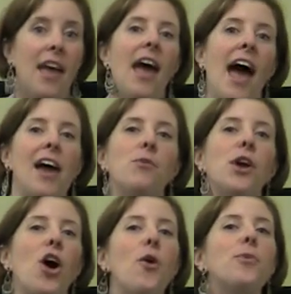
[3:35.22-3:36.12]
And we
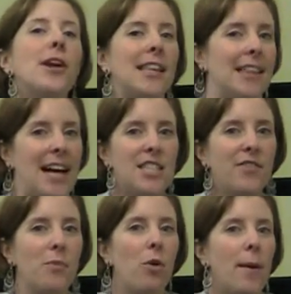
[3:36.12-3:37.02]
hope you get lots of
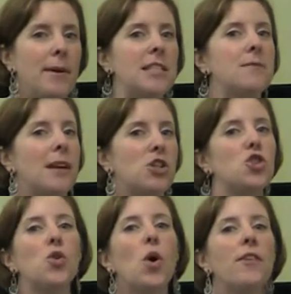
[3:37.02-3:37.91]
appointments. Make
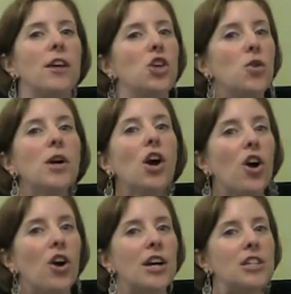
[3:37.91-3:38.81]
sure that you
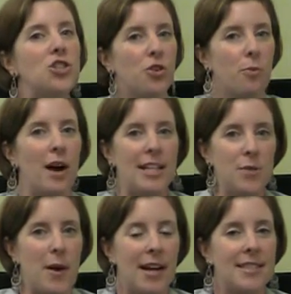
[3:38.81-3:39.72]
encourage your
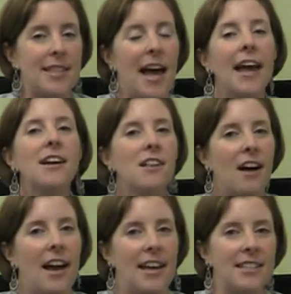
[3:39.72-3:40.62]
prospects and
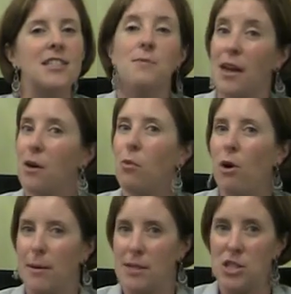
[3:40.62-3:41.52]
clients to make
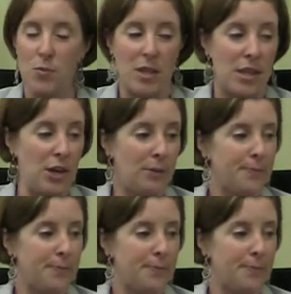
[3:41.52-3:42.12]
appointments with you.